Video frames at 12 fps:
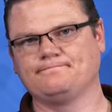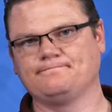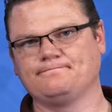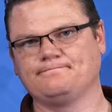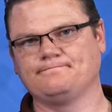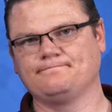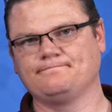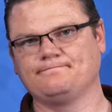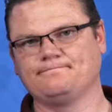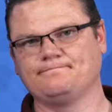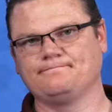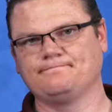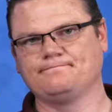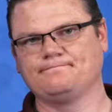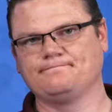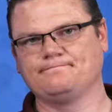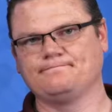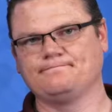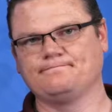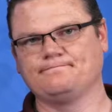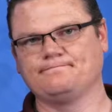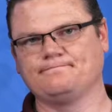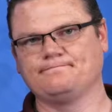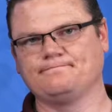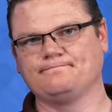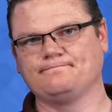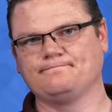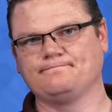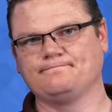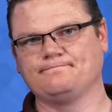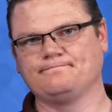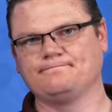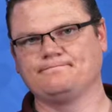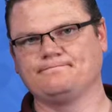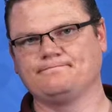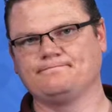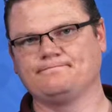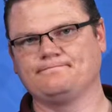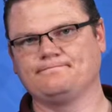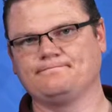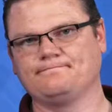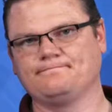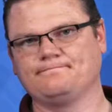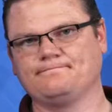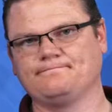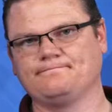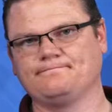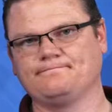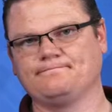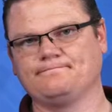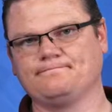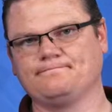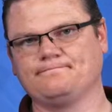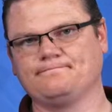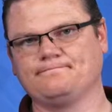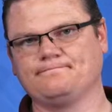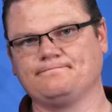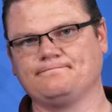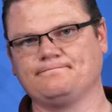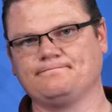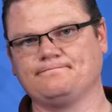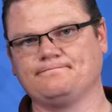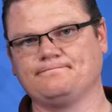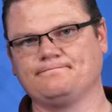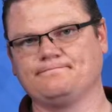The person shown says nothing.